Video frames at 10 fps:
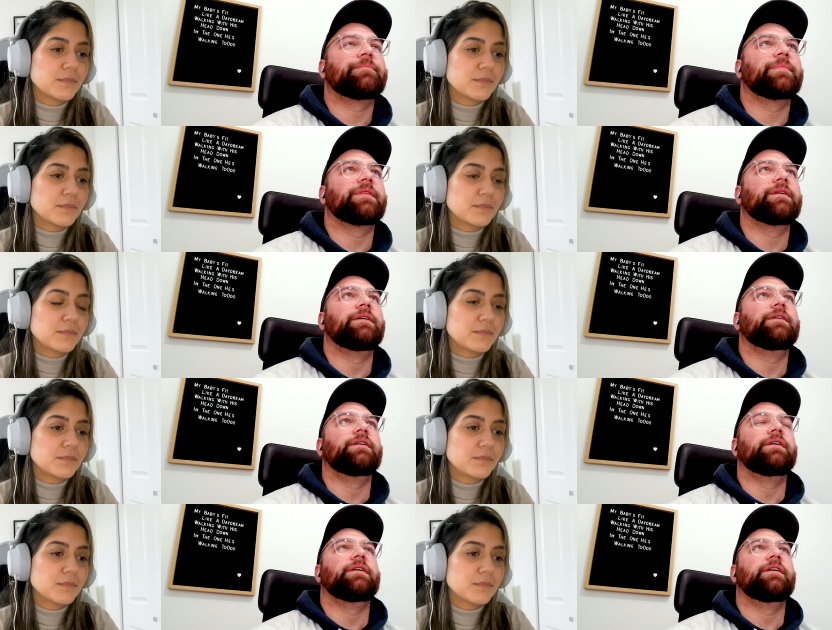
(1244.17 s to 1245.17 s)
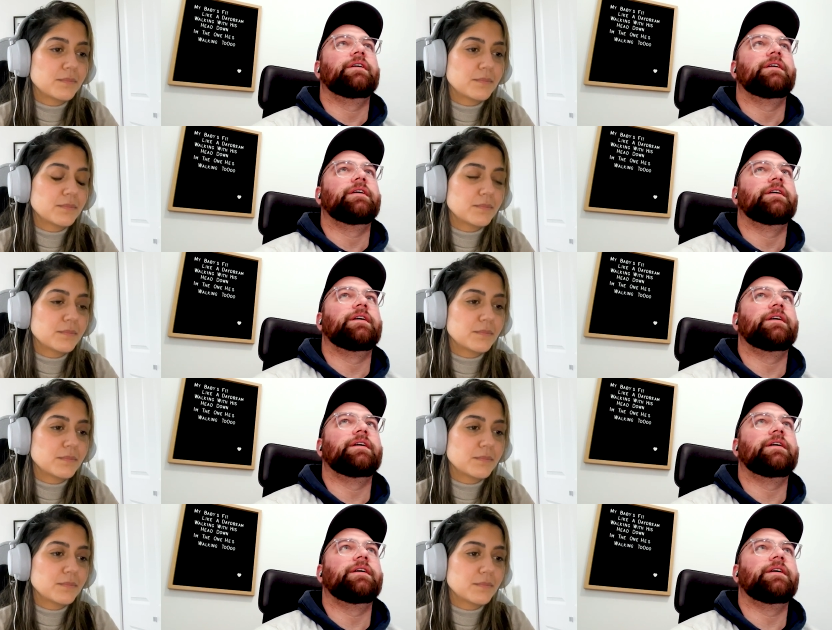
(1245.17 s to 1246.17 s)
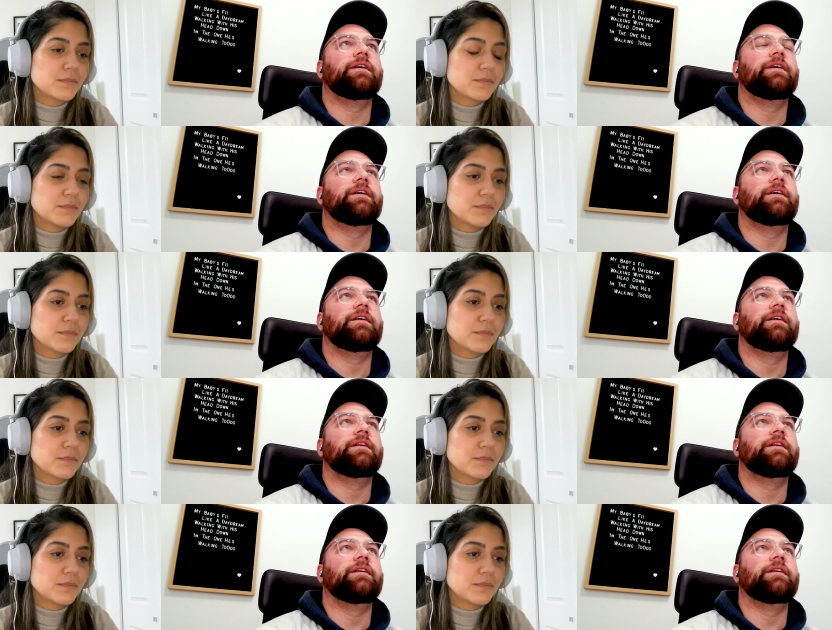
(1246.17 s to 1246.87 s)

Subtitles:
No one is speaking in this clip.